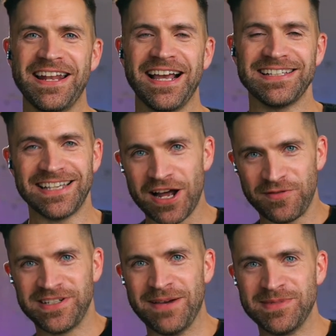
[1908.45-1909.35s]
And like I said,
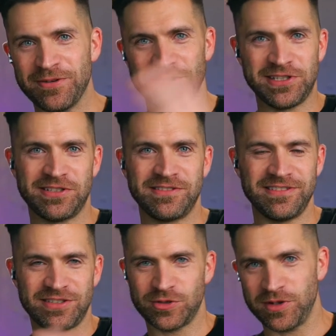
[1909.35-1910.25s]
oftentimes I will
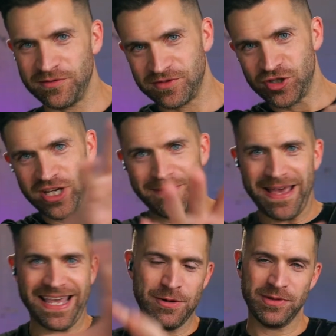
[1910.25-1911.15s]
sort of check
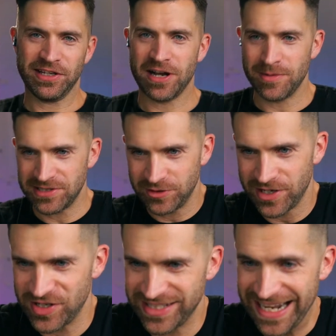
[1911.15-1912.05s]
back in with the comments and
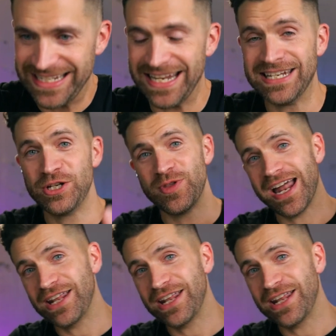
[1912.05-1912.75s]
questions, and I didn't do that.